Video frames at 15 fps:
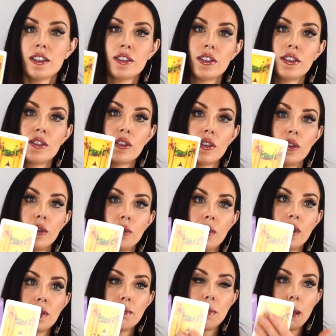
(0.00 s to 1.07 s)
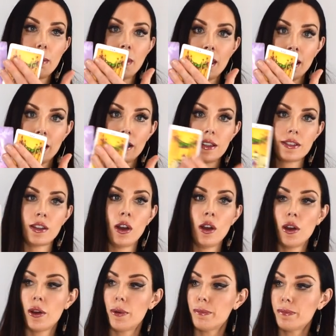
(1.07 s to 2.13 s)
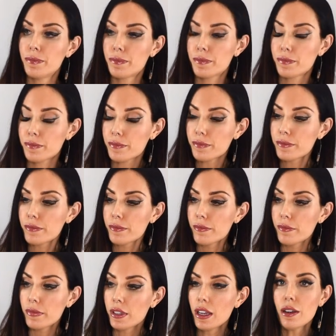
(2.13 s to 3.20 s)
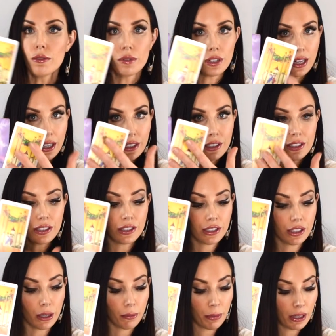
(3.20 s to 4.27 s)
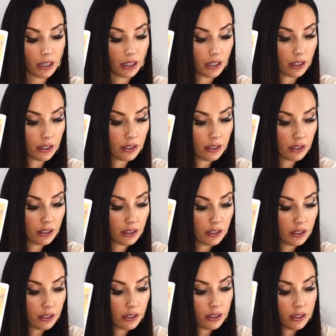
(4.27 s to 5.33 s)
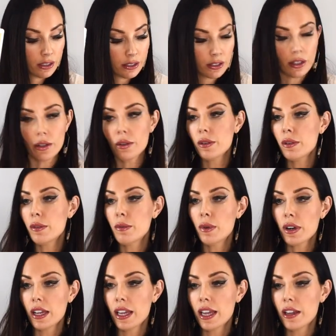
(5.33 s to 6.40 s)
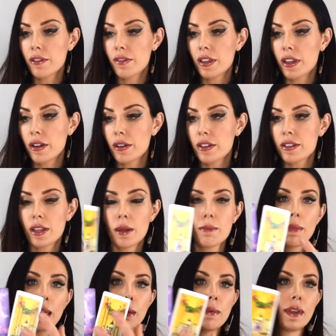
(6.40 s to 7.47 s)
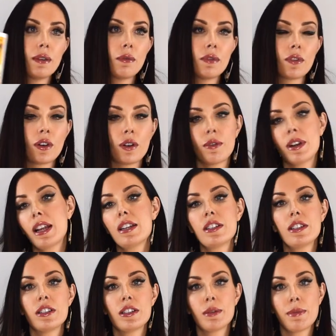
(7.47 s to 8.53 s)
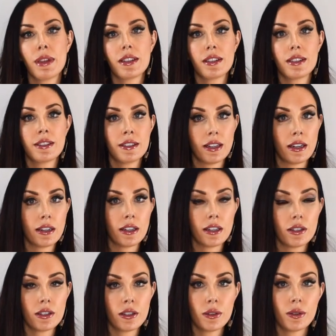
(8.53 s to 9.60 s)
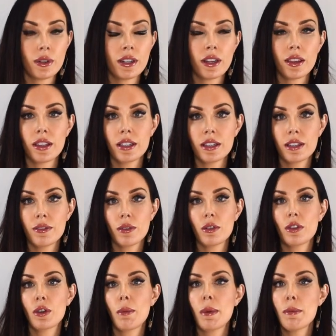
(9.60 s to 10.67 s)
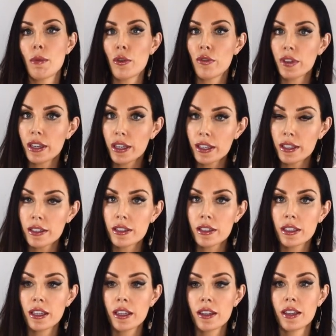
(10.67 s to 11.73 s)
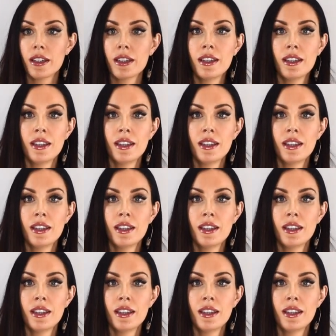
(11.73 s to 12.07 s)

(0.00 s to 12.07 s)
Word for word: to do with maybe house home relationship here. So, what I have here is that maybe we've got a relationship that's ascending to another level. You could be moving in together,